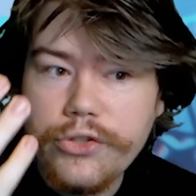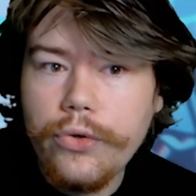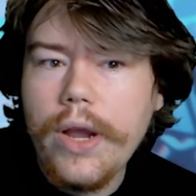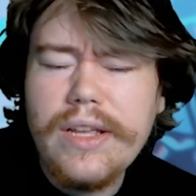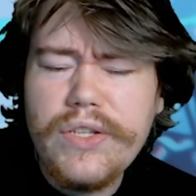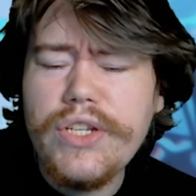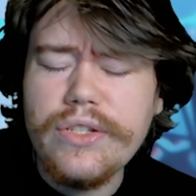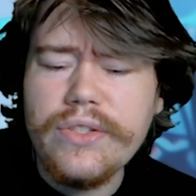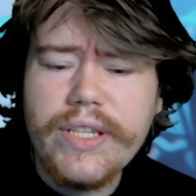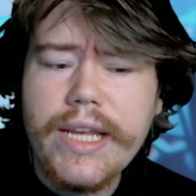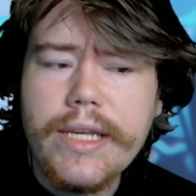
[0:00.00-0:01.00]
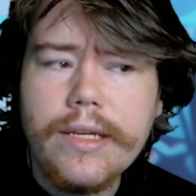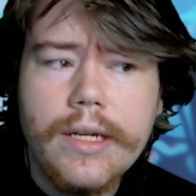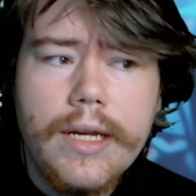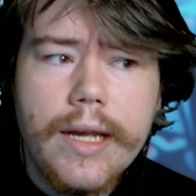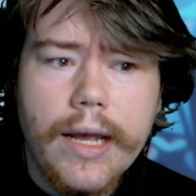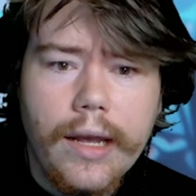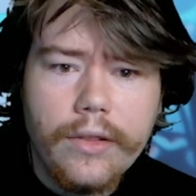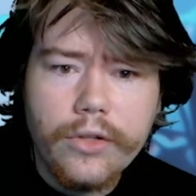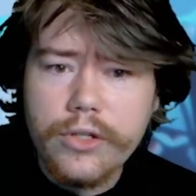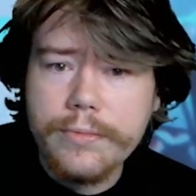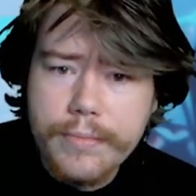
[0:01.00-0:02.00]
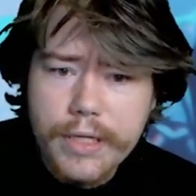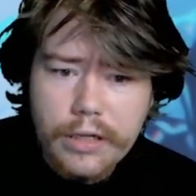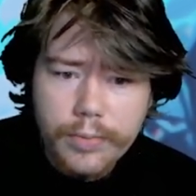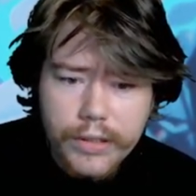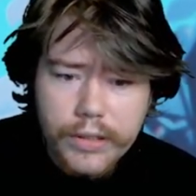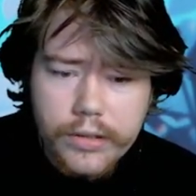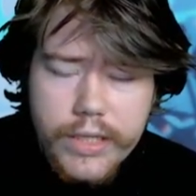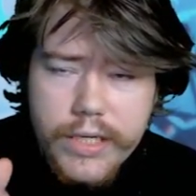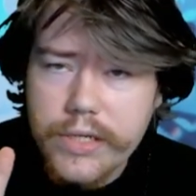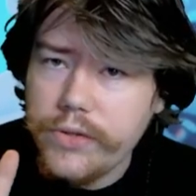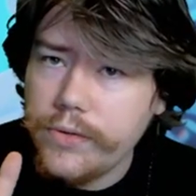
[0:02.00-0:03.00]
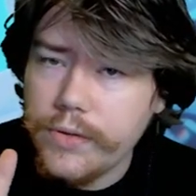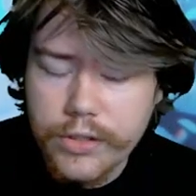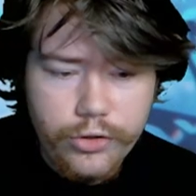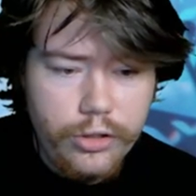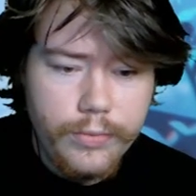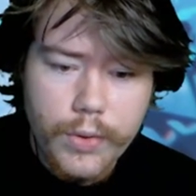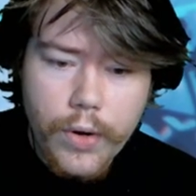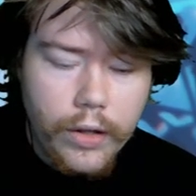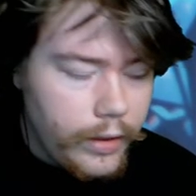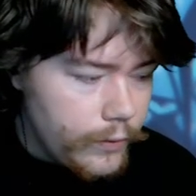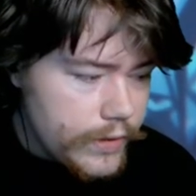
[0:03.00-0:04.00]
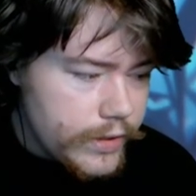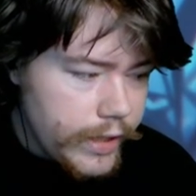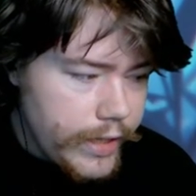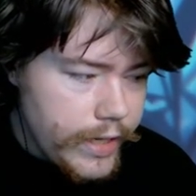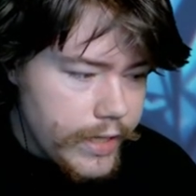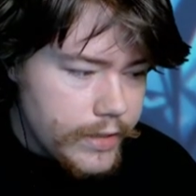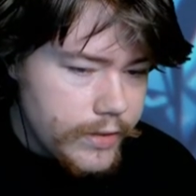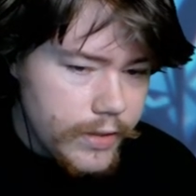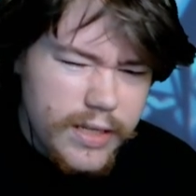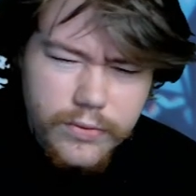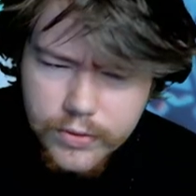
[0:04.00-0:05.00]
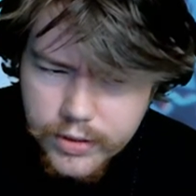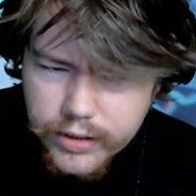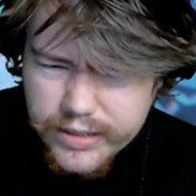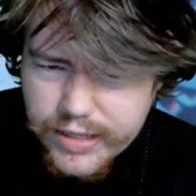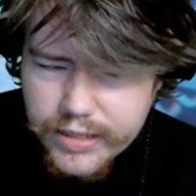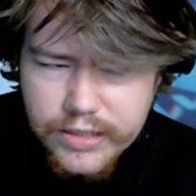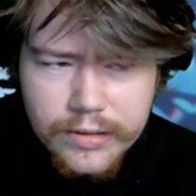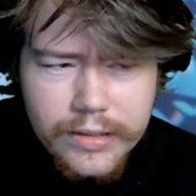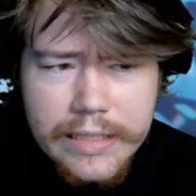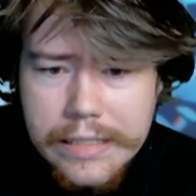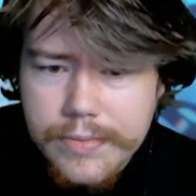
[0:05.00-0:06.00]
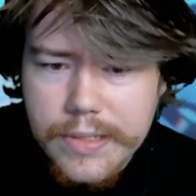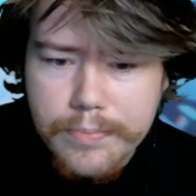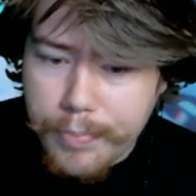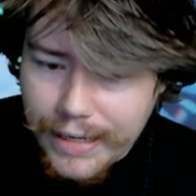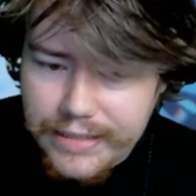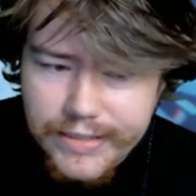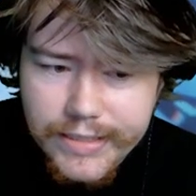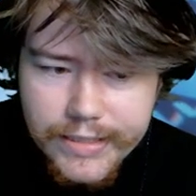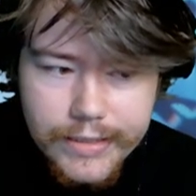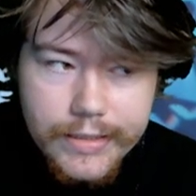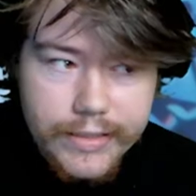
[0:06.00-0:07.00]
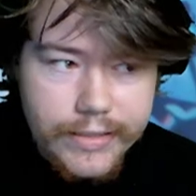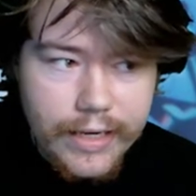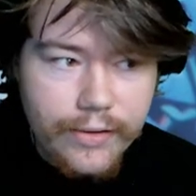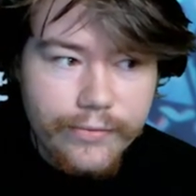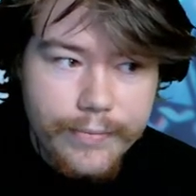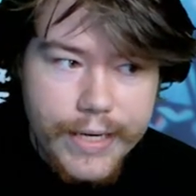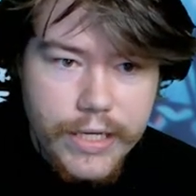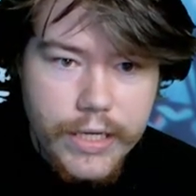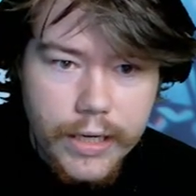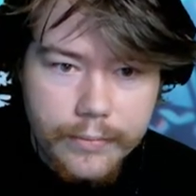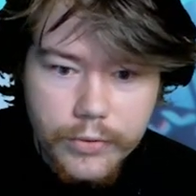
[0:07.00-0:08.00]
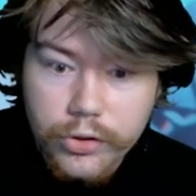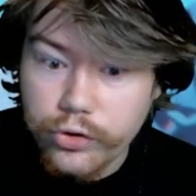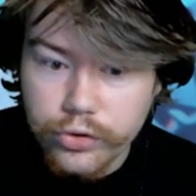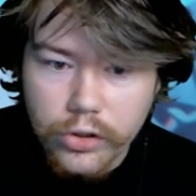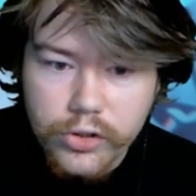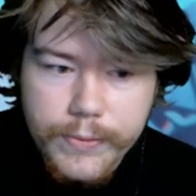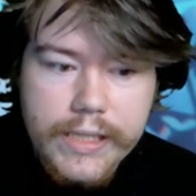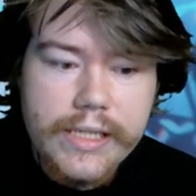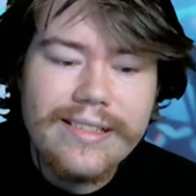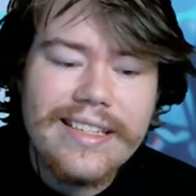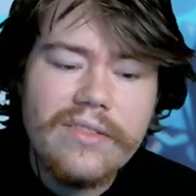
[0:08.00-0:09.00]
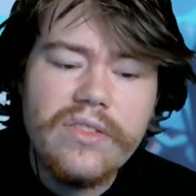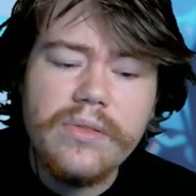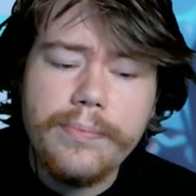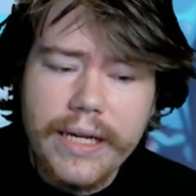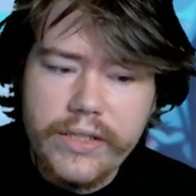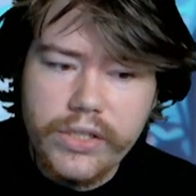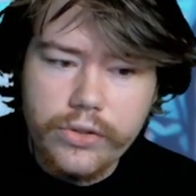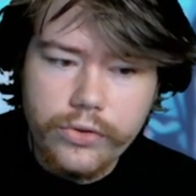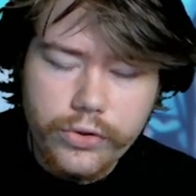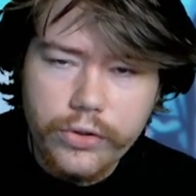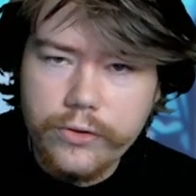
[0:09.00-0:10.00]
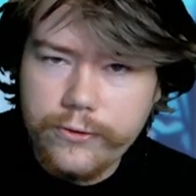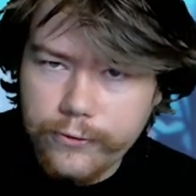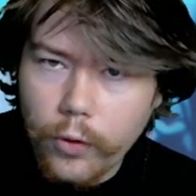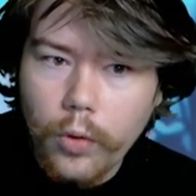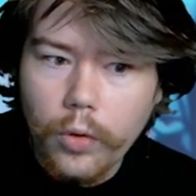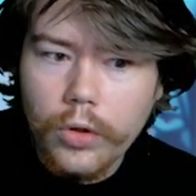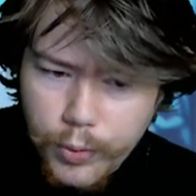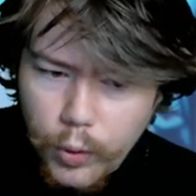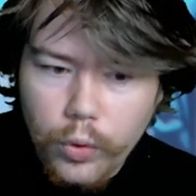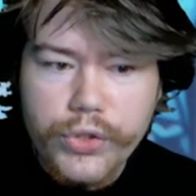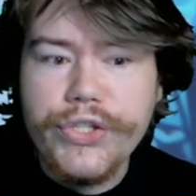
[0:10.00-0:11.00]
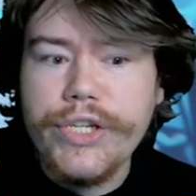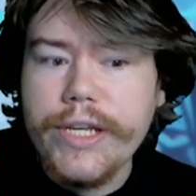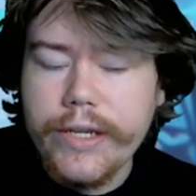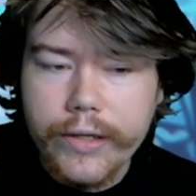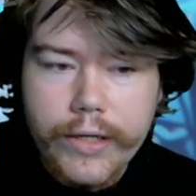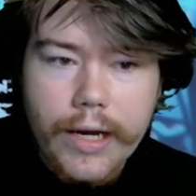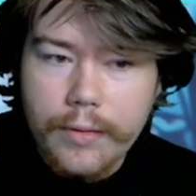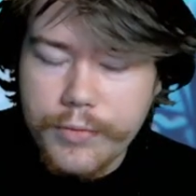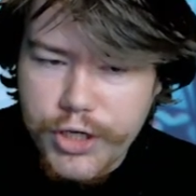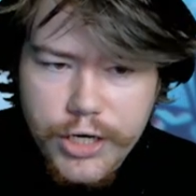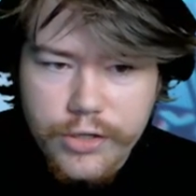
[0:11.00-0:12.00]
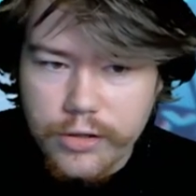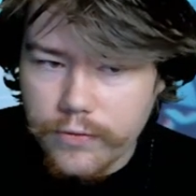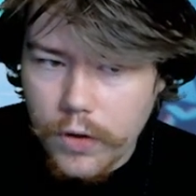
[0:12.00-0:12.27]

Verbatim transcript: So as you can see, See, uh, the Cosmic Media Player is extremely well, I would say. It's, it, like I said, it's a little bit basic. It doesn't have many um, controls, but it does have the basic controls for pausing, um, changing